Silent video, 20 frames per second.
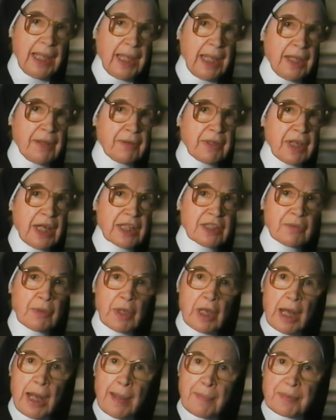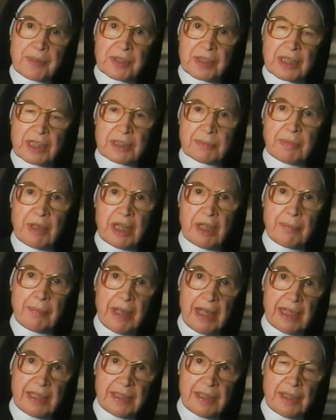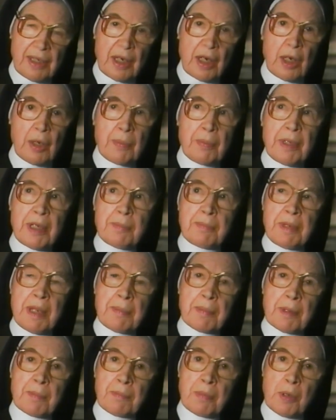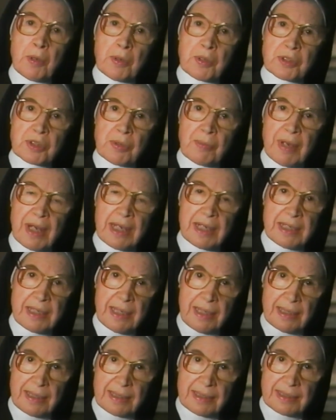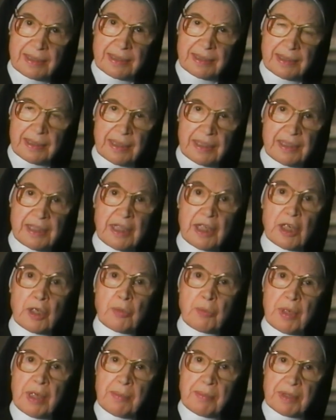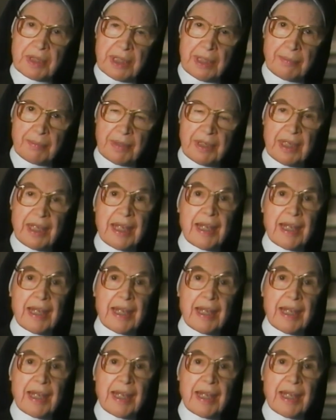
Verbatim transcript: And regards to what obstacles mother met, or if many people opposed her ideas and didn't agree with them,